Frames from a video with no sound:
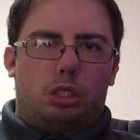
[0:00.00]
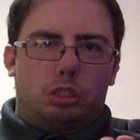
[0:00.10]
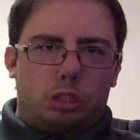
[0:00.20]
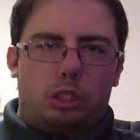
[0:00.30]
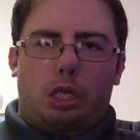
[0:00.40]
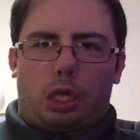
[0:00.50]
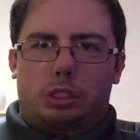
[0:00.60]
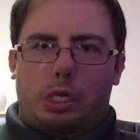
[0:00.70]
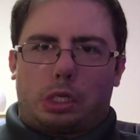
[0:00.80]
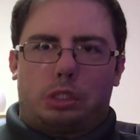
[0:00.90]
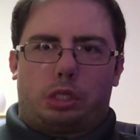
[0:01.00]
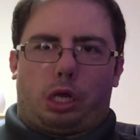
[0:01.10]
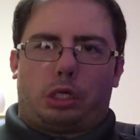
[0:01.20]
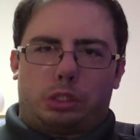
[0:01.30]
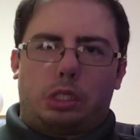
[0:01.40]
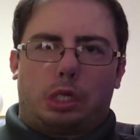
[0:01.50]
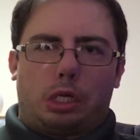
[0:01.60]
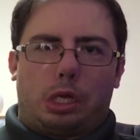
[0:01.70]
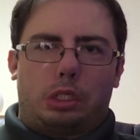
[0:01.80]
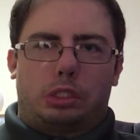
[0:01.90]
with that being said, I think
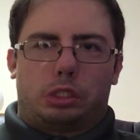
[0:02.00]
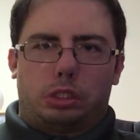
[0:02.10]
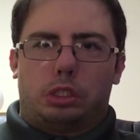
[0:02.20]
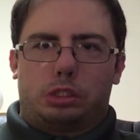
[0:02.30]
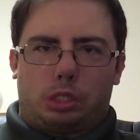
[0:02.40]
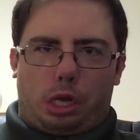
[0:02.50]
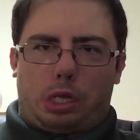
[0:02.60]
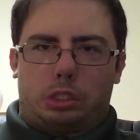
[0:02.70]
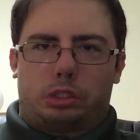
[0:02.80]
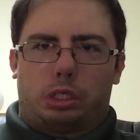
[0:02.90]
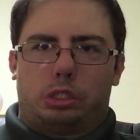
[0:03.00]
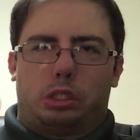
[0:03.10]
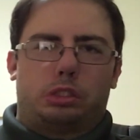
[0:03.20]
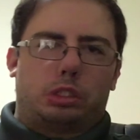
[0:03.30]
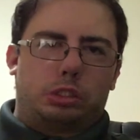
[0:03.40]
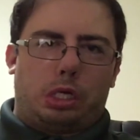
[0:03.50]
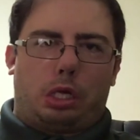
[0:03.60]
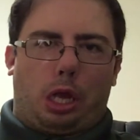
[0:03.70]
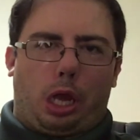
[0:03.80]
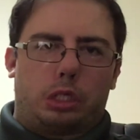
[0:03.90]
that gives you a little taste, and just to
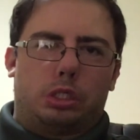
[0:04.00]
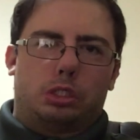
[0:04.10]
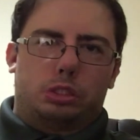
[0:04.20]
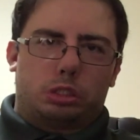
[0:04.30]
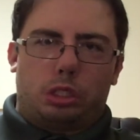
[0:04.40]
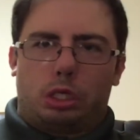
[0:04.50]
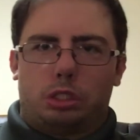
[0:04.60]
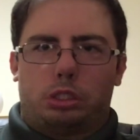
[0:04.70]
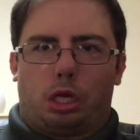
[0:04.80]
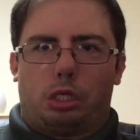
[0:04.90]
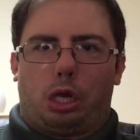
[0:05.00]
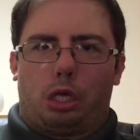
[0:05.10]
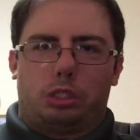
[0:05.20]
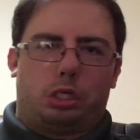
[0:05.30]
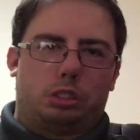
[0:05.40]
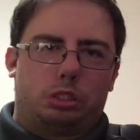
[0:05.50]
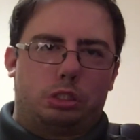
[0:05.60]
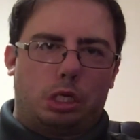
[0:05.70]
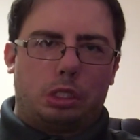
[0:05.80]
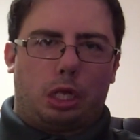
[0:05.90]
recap, Windows 10S is
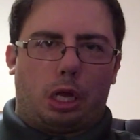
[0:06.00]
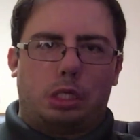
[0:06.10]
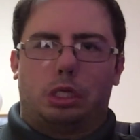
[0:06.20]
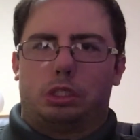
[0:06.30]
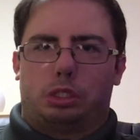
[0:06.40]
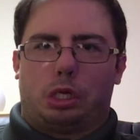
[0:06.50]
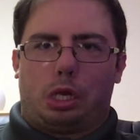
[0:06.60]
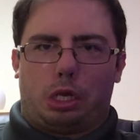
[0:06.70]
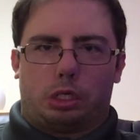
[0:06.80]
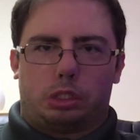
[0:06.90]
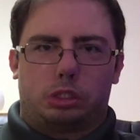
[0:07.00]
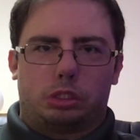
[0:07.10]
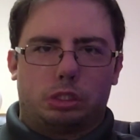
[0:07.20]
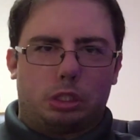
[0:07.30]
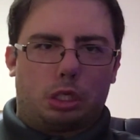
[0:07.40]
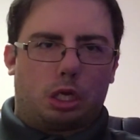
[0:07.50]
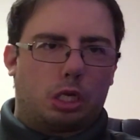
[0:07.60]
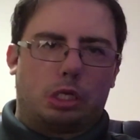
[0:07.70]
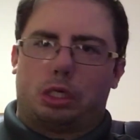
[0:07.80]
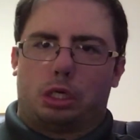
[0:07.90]
streamlined, secure.
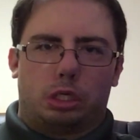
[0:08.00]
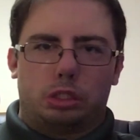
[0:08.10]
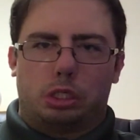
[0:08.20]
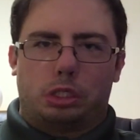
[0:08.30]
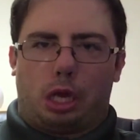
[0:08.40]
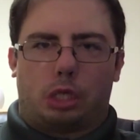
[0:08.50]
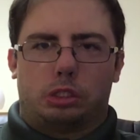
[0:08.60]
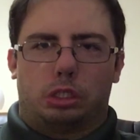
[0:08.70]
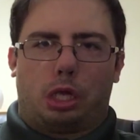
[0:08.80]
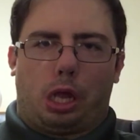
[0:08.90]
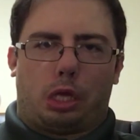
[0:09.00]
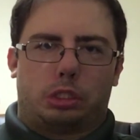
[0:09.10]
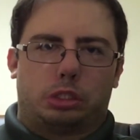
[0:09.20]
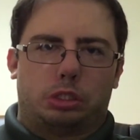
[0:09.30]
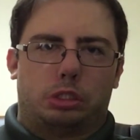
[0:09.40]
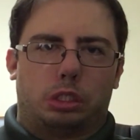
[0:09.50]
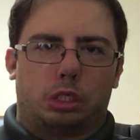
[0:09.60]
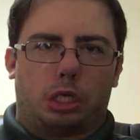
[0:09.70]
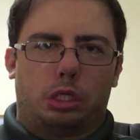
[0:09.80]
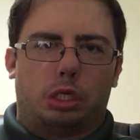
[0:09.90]
You can only download apps from the
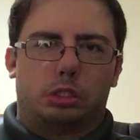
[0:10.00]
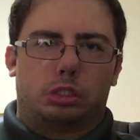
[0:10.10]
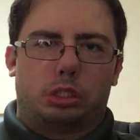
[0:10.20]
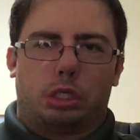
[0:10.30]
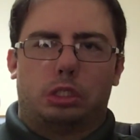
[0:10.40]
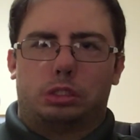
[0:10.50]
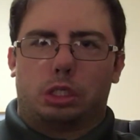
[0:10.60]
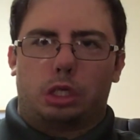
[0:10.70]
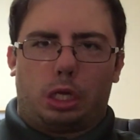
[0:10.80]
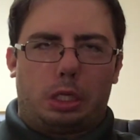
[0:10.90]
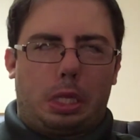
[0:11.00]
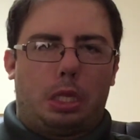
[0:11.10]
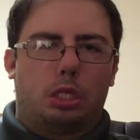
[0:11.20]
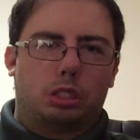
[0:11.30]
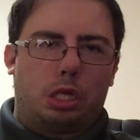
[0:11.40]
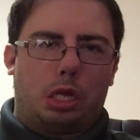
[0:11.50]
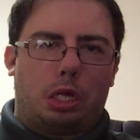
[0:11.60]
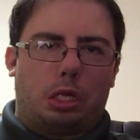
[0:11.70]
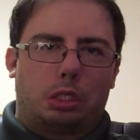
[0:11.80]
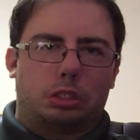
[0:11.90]
store, Windows Store.
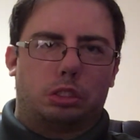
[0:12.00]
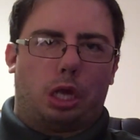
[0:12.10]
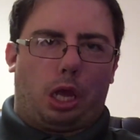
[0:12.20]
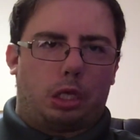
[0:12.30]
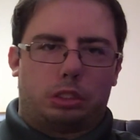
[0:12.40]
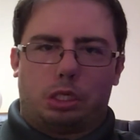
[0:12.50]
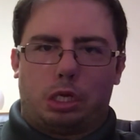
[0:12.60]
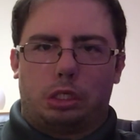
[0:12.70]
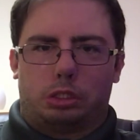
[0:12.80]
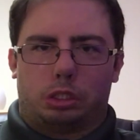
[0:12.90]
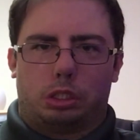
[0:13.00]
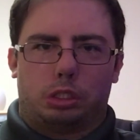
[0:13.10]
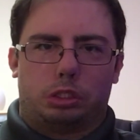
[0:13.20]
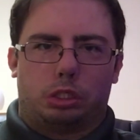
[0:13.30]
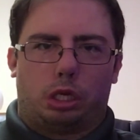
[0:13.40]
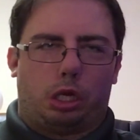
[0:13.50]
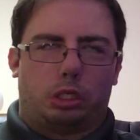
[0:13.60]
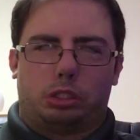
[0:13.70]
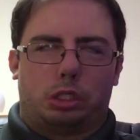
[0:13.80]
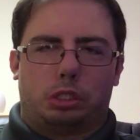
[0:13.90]
You have to use
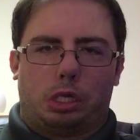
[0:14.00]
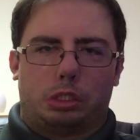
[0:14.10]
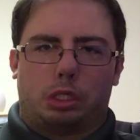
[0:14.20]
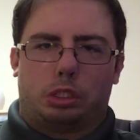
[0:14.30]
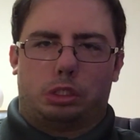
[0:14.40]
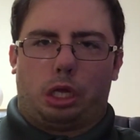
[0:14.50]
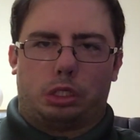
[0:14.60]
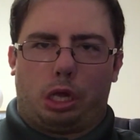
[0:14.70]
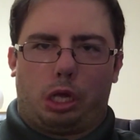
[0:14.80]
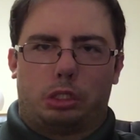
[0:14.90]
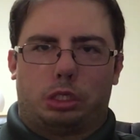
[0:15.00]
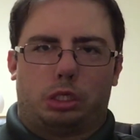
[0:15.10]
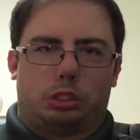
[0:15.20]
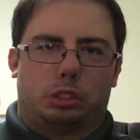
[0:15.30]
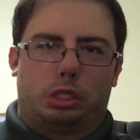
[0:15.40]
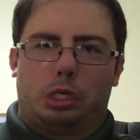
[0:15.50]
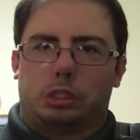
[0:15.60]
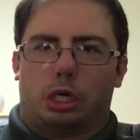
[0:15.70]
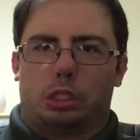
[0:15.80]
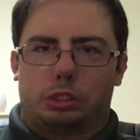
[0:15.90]
Microsoft Edge as your
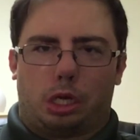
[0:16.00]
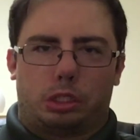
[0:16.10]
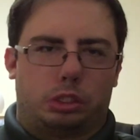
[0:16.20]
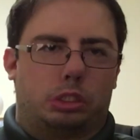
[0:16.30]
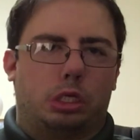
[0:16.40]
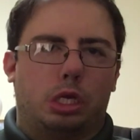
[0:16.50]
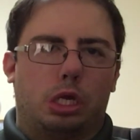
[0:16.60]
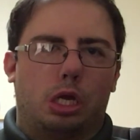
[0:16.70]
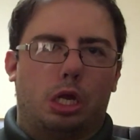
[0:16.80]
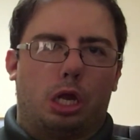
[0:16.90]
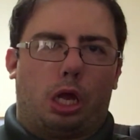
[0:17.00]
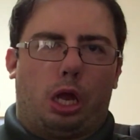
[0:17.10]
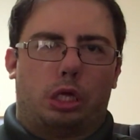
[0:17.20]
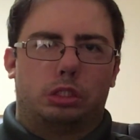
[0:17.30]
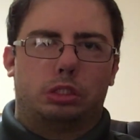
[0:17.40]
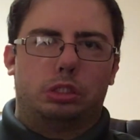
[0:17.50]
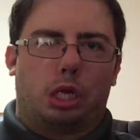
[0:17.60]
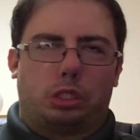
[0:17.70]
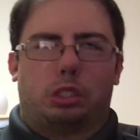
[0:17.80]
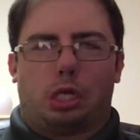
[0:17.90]
default browser.
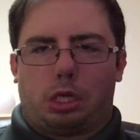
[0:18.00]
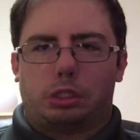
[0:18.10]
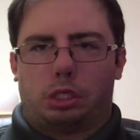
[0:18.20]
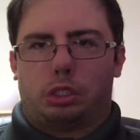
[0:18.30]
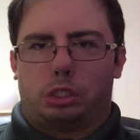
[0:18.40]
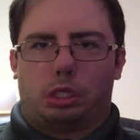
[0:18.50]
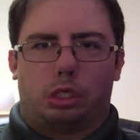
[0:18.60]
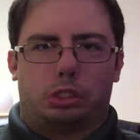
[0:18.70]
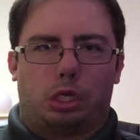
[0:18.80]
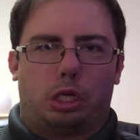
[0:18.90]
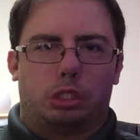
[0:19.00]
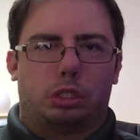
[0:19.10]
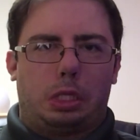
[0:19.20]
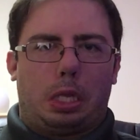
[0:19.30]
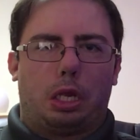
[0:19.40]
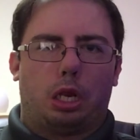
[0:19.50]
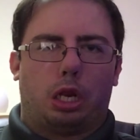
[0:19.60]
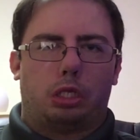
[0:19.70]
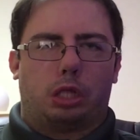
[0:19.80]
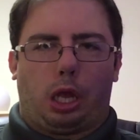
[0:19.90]
But the benefit to this is
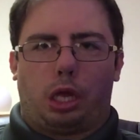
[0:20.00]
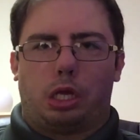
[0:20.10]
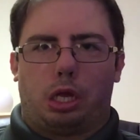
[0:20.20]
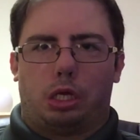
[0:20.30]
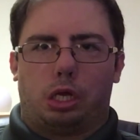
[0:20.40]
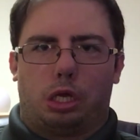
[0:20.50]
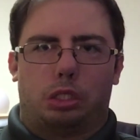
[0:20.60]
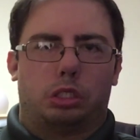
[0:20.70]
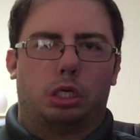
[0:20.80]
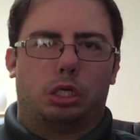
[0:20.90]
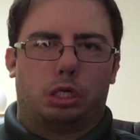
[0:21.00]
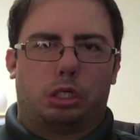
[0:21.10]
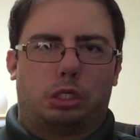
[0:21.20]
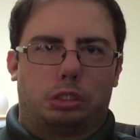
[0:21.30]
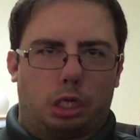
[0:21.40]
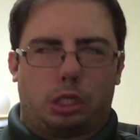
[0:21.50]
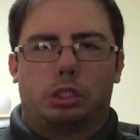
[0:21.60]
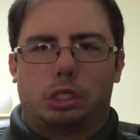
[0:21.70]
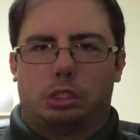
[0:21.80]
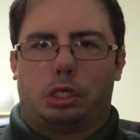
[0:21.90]
that it is
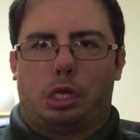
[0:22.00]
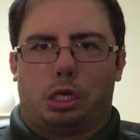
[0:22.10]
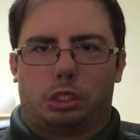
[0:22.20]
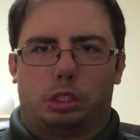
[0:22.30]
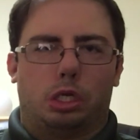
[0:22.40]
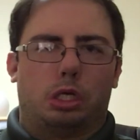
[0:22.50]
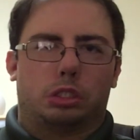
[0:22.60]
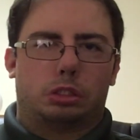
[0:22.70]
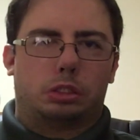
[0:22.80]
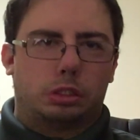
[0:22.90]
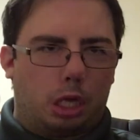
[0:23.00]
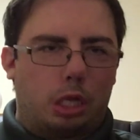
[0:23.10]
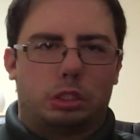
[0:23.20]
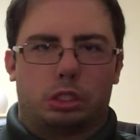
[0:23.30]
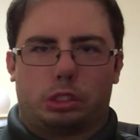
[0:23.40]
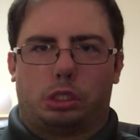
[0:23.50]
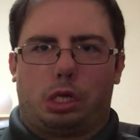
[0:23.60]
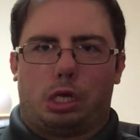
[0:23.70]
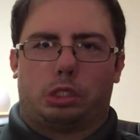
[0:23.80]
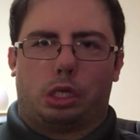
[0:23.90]
incredibly secure, way more
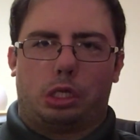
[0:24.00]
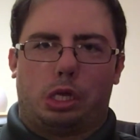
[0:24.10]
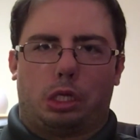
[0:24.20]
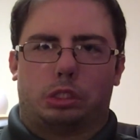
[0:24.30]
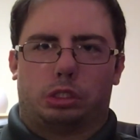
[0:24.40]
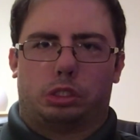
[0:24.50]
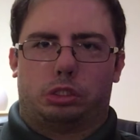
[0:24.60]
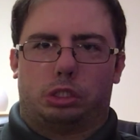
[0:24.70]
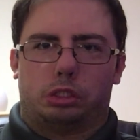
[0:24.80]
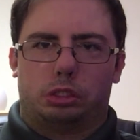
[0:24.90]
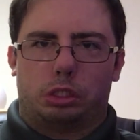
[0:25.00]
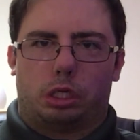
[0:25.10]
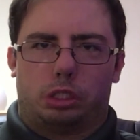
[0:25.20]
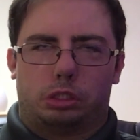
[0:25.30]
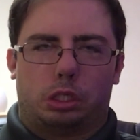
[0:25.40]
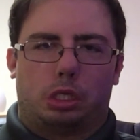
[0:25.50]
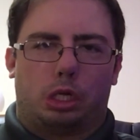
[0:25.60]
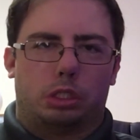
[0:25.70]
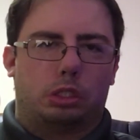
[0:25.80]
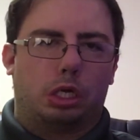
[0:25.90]
secure than any other version of
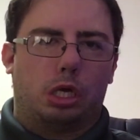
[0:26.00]
Windows,